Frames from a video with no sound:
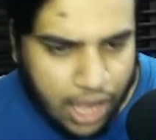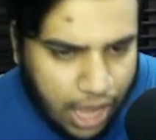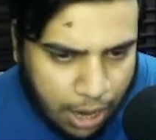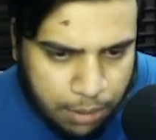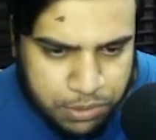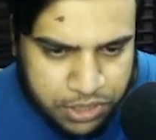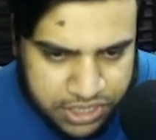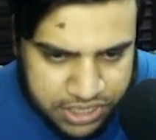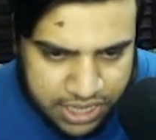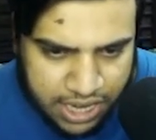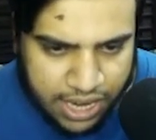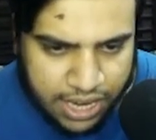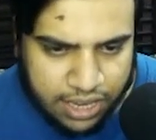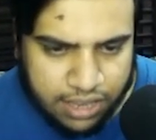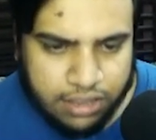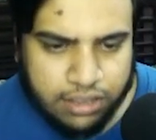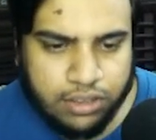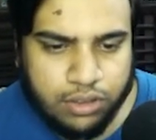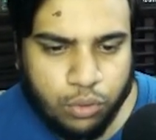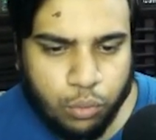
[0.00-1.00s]
I'm just
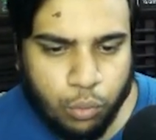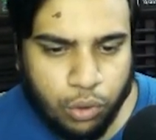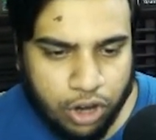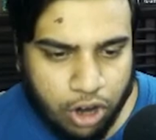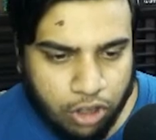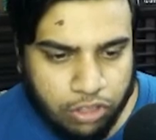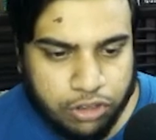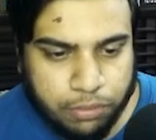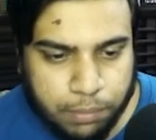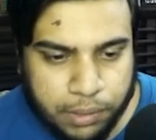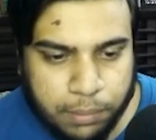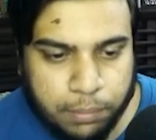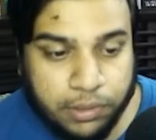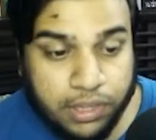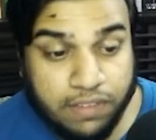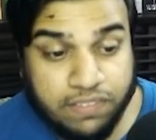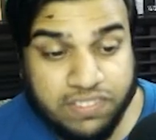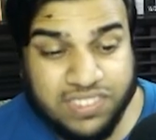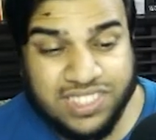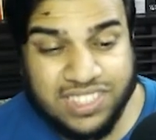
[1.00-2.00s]
saying what other people
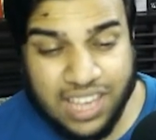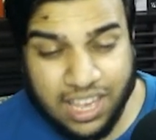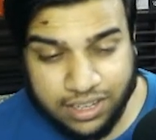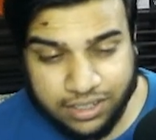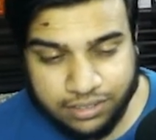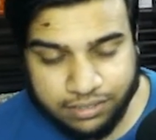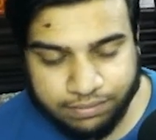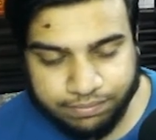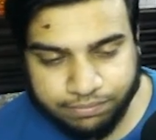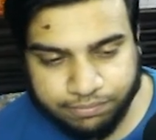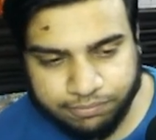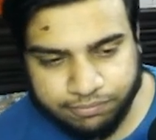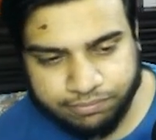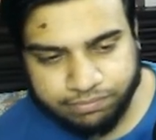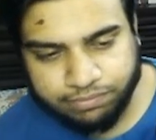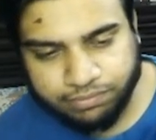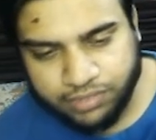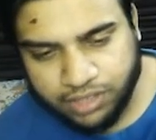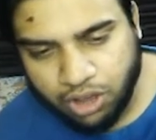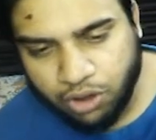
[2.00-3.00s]
have said.
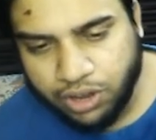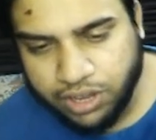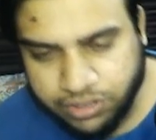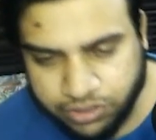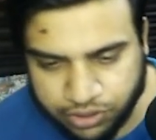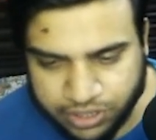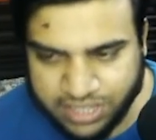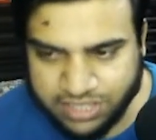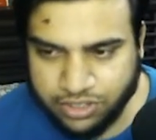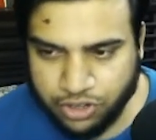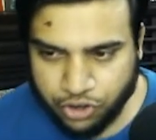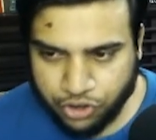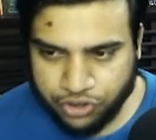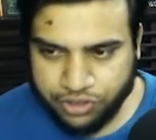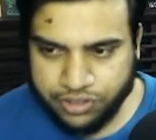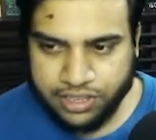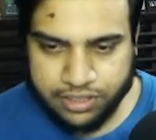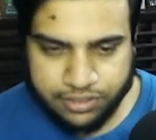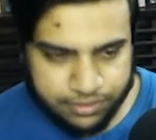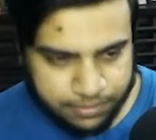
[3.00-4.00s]
So he spurred
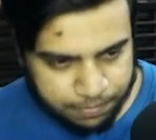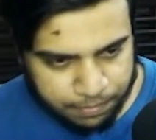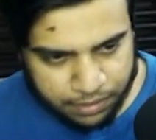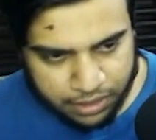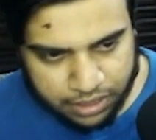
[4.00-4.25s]
this.